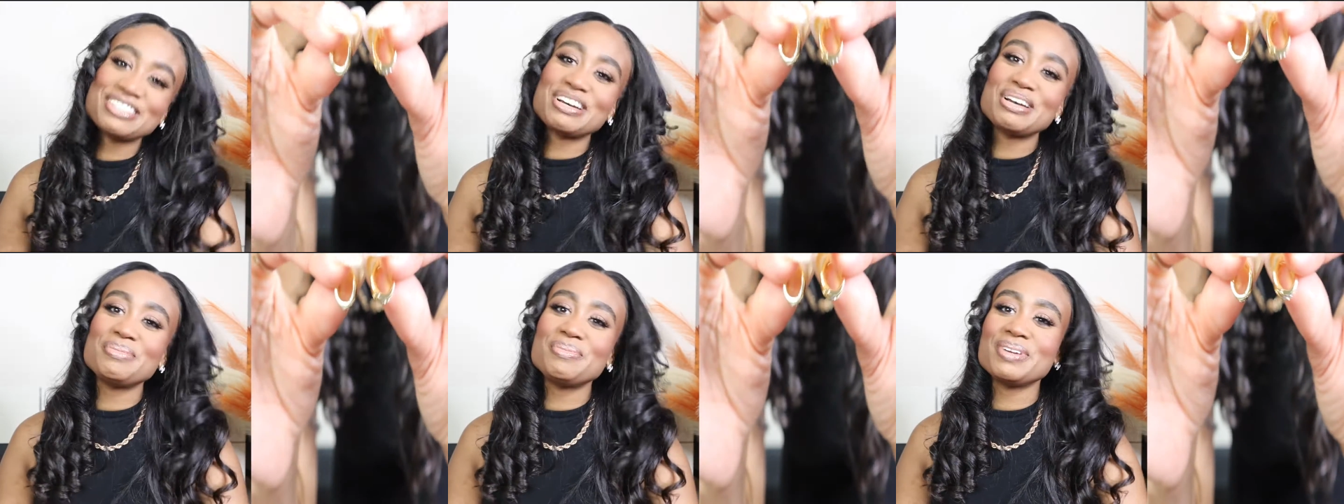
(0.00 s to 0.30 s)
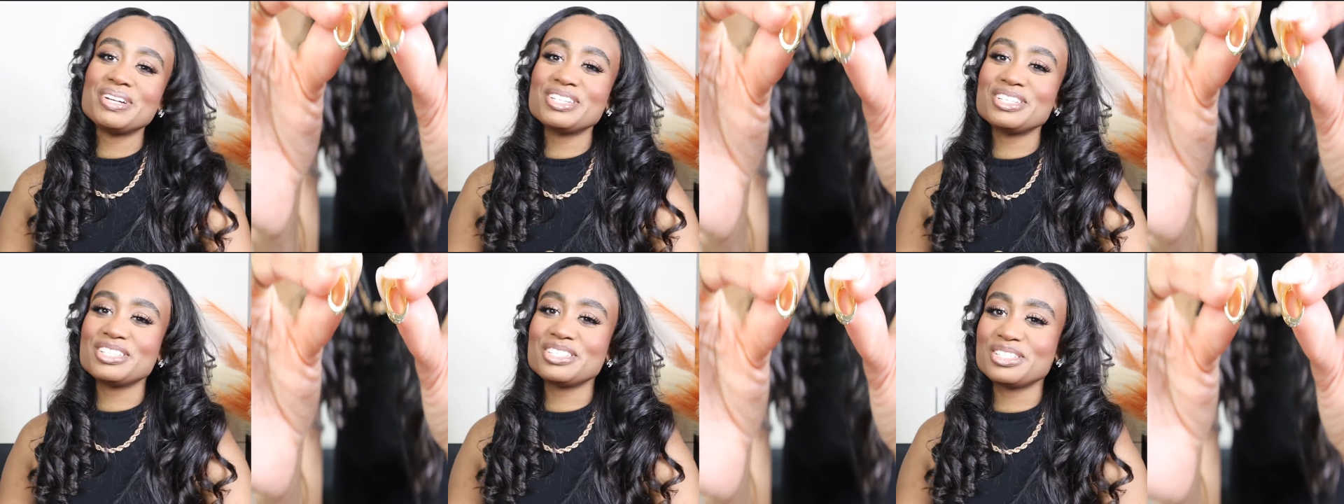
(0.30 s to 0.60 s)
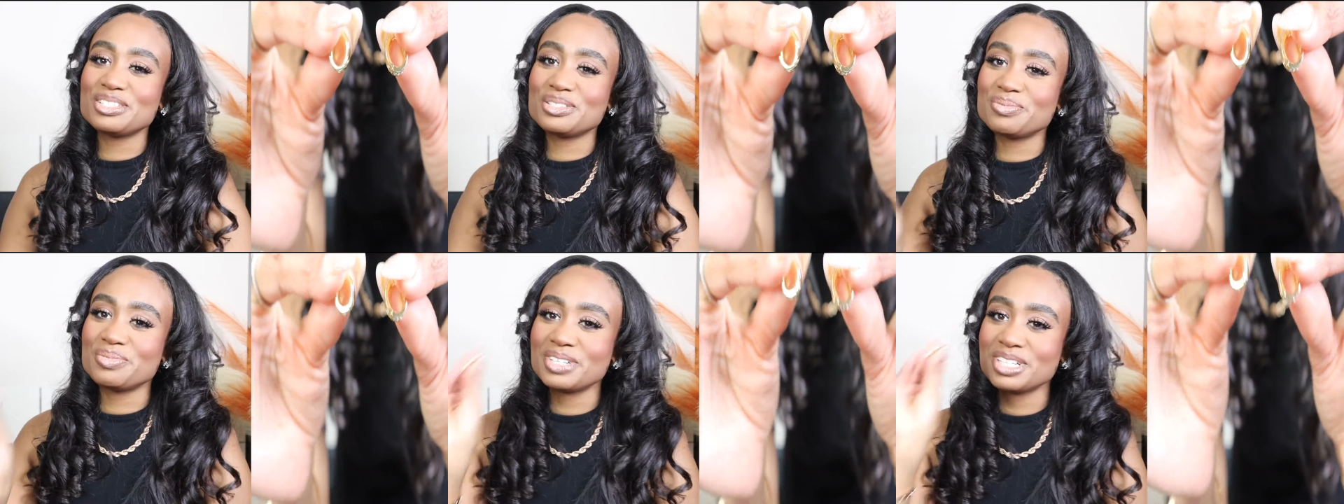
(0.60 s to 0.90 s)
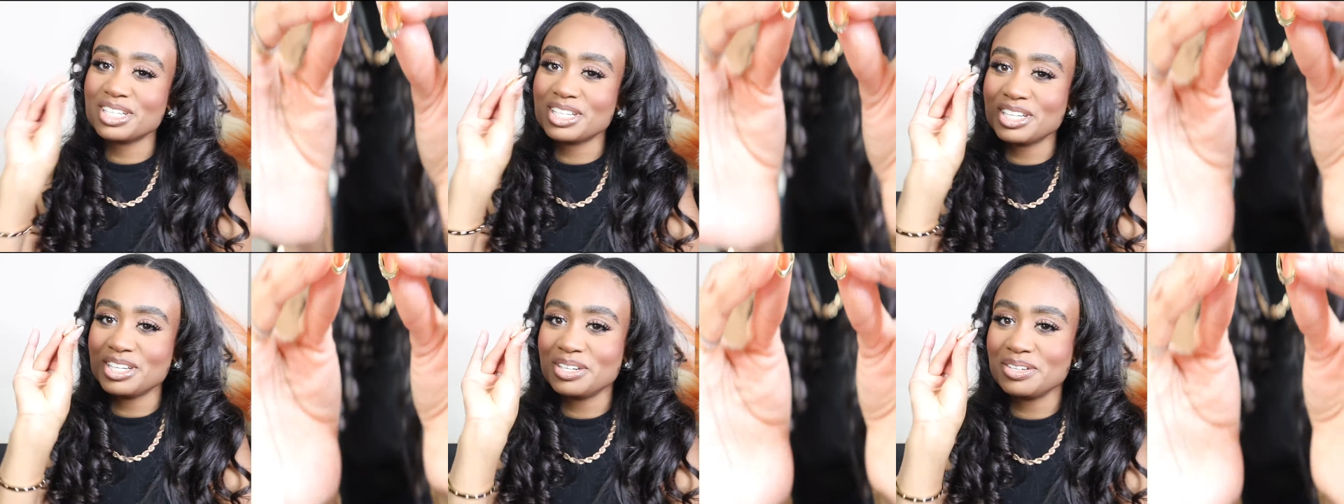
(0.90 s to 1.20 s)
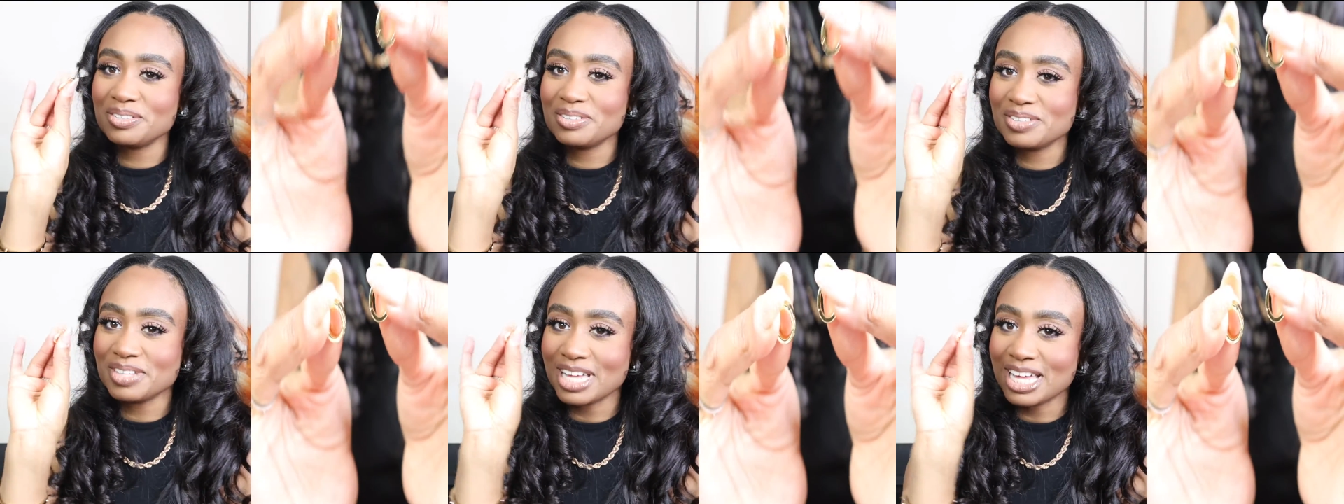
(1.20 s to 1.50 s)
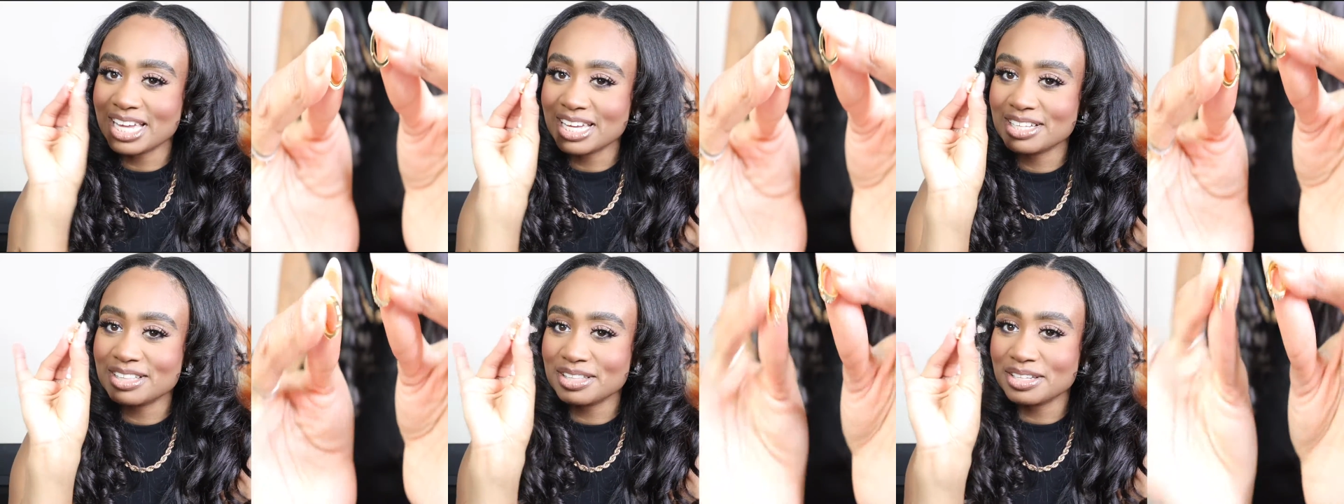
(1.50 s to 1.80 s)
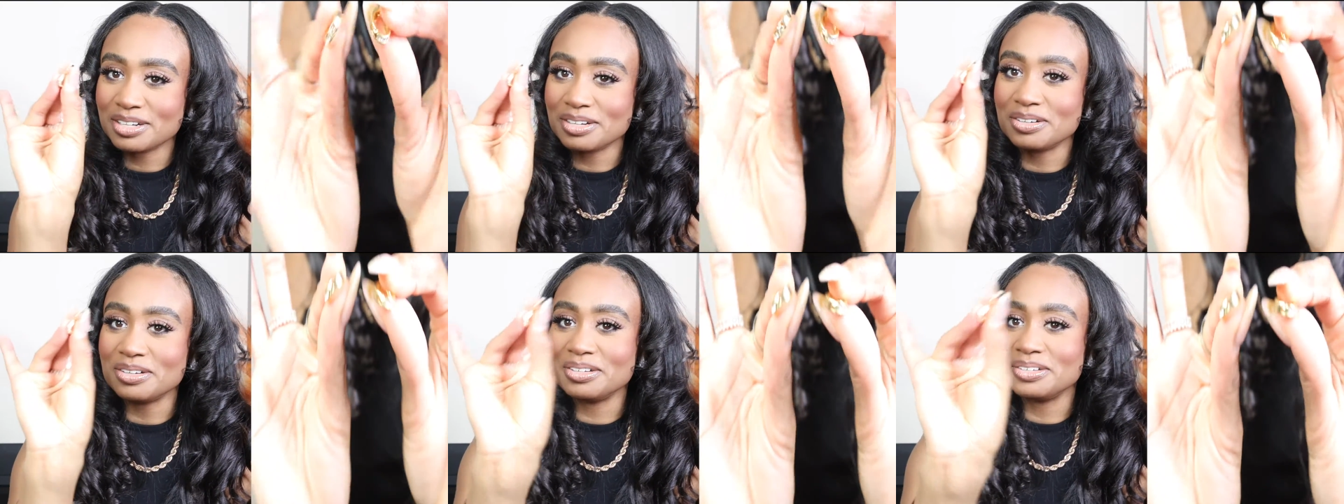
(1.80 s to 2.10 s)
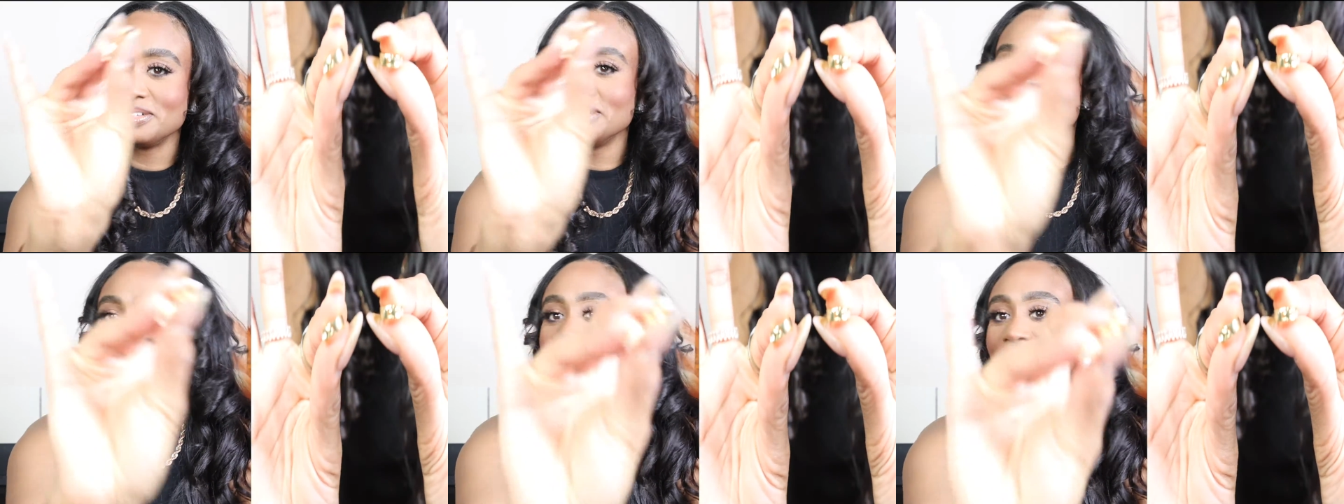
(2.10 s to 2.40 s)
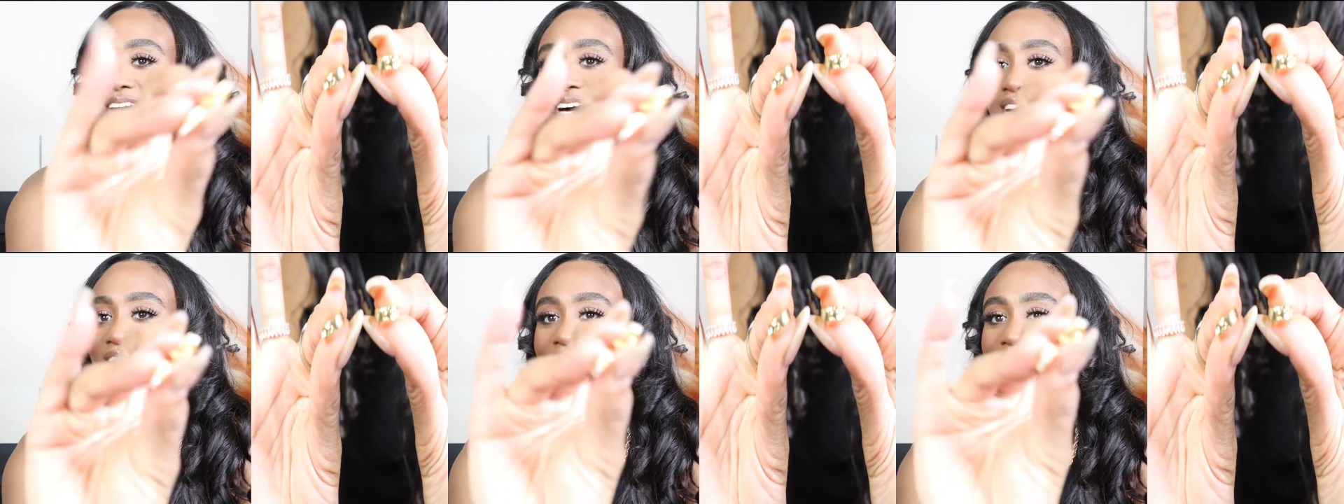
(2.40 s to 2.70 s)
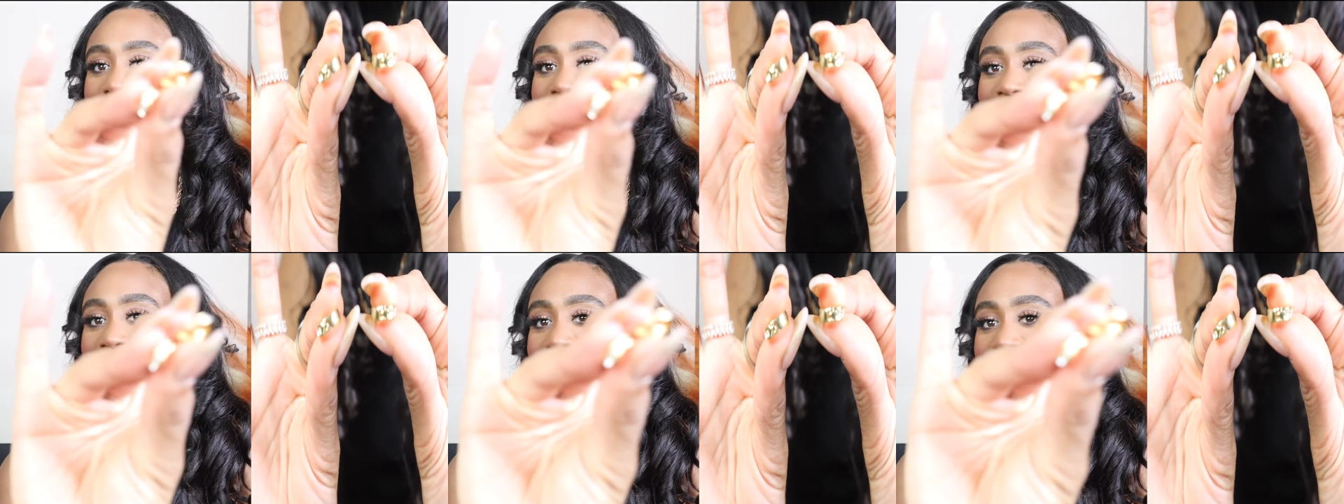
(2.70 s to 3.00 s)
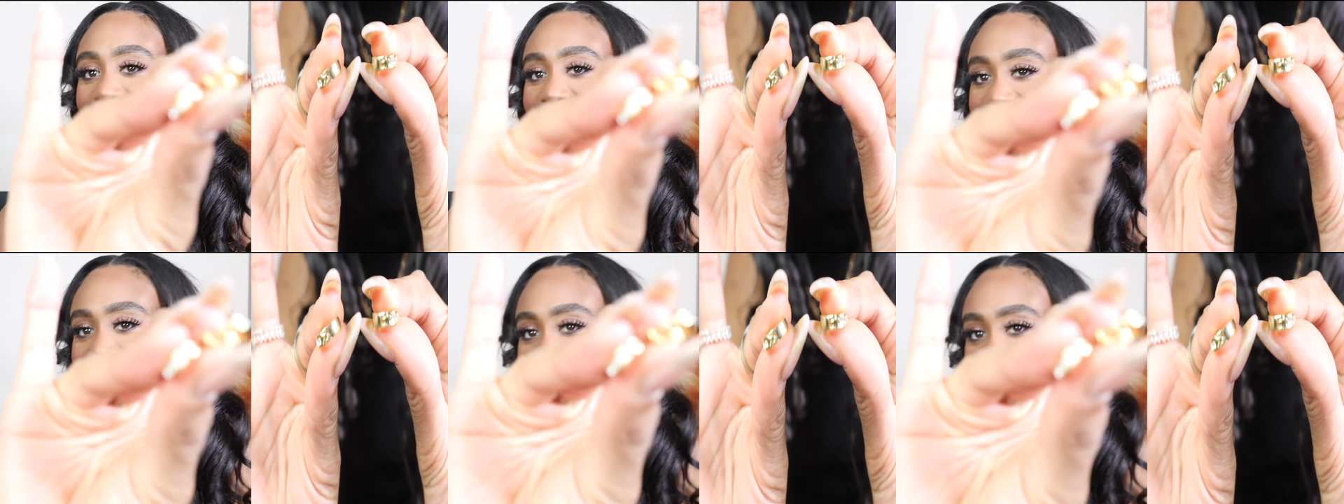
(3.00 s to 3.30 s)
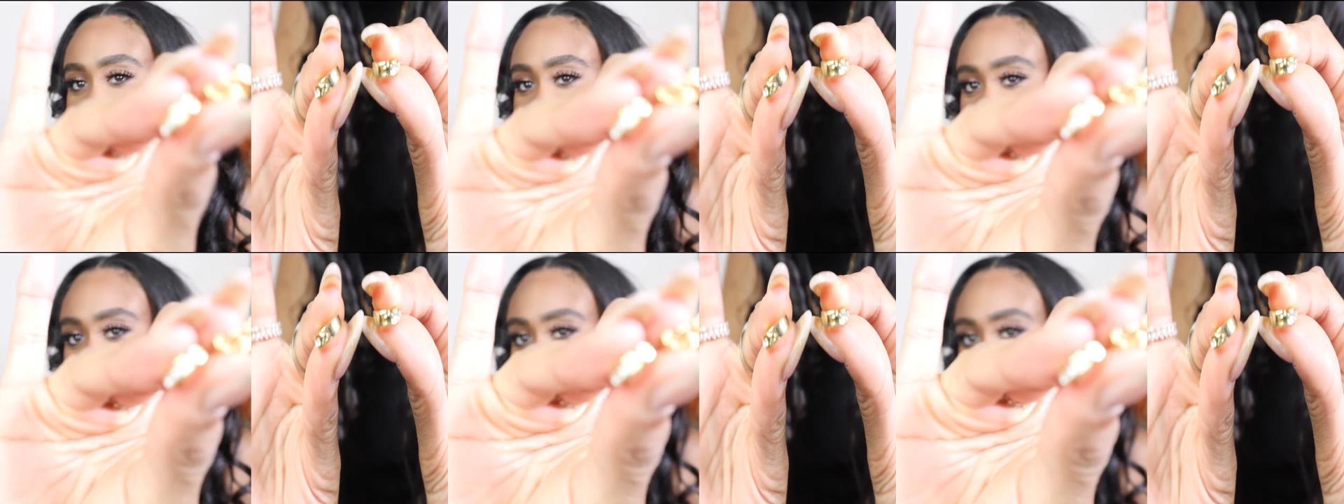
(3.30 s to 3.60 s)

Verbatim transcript: So I purchased these really cute like little huggy earrings